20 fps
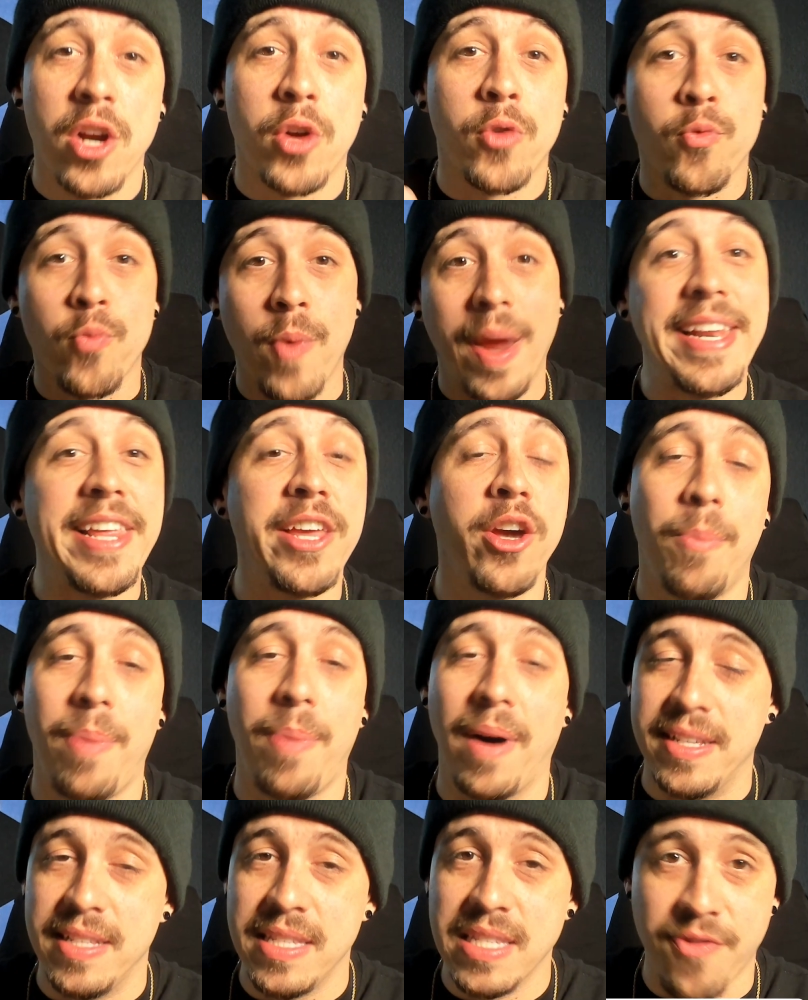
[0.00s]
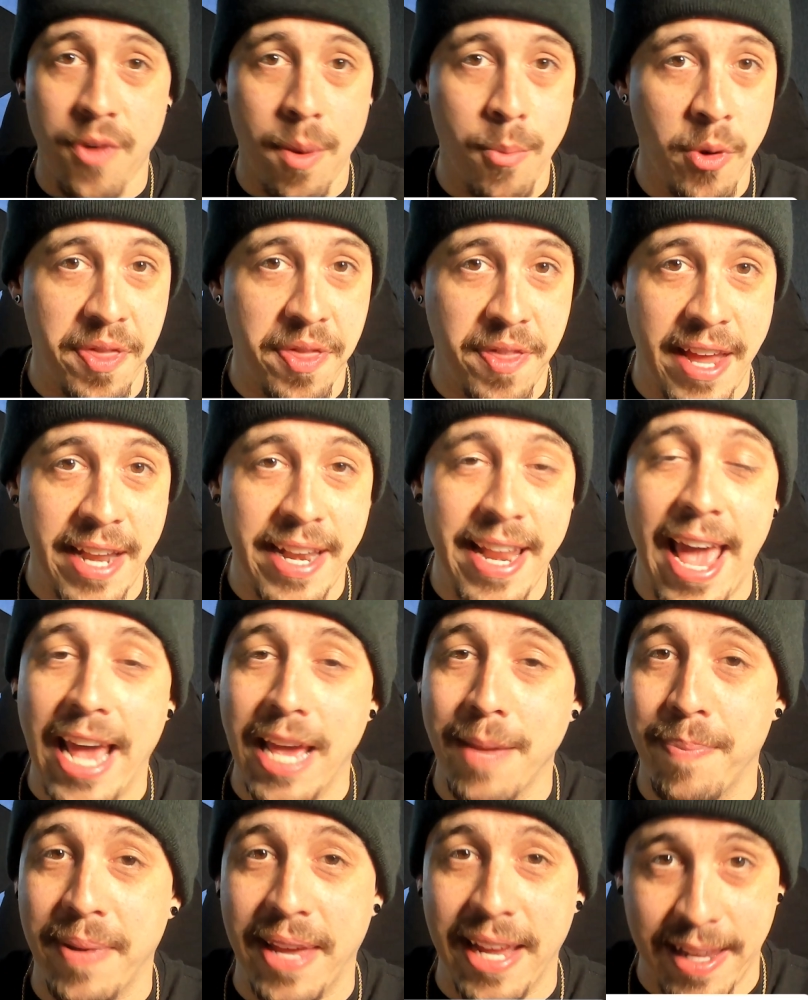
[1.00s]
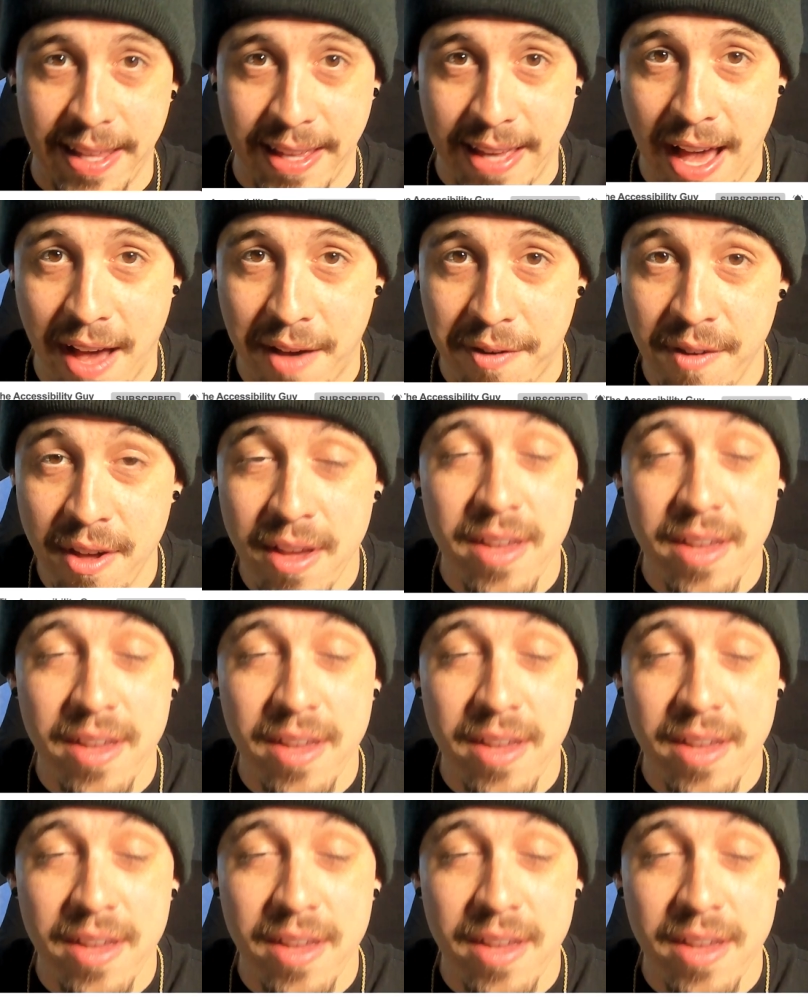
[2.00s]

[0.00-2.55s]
radio buttons from within a PDF.